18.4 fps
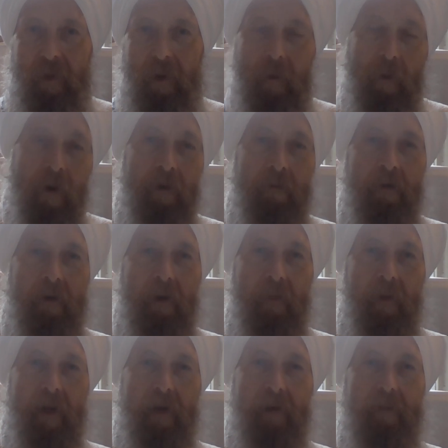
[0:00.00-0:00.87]
wherever he
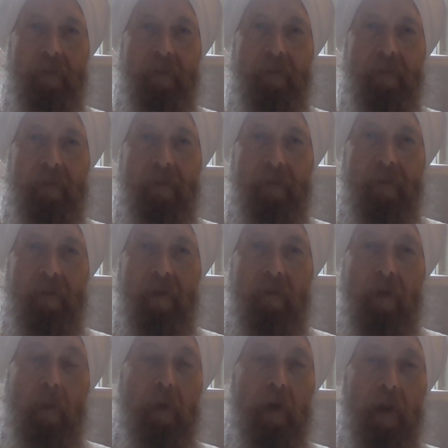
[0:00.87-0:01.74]
went.
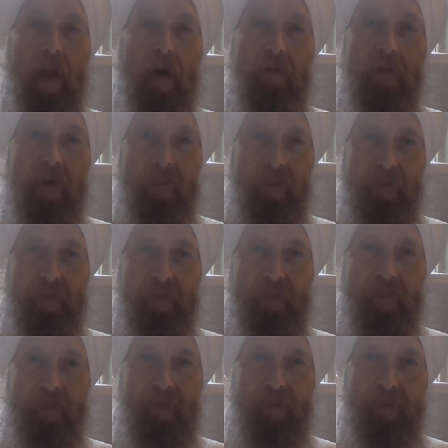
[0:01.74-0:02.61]
People loved him.
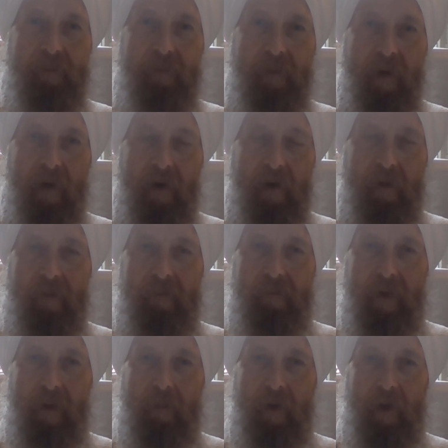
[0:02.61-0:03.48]

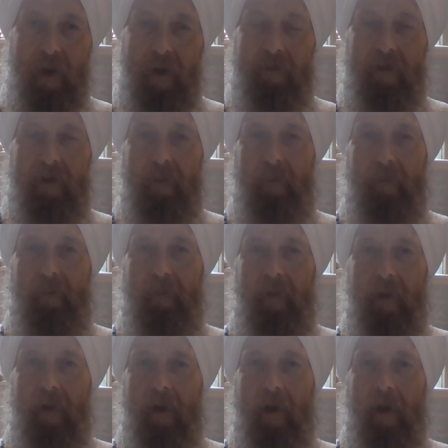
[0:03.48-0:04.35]
People loved
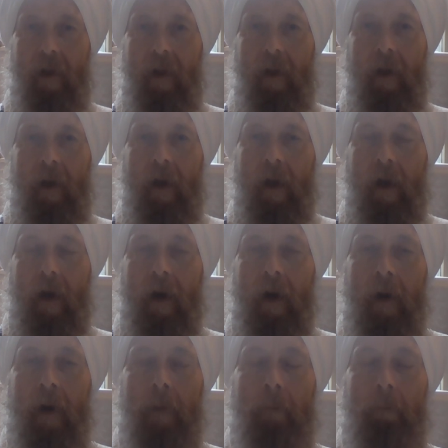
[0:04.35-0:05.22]

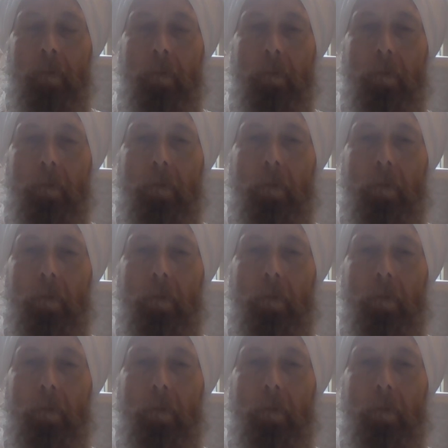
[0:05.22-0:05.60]
him.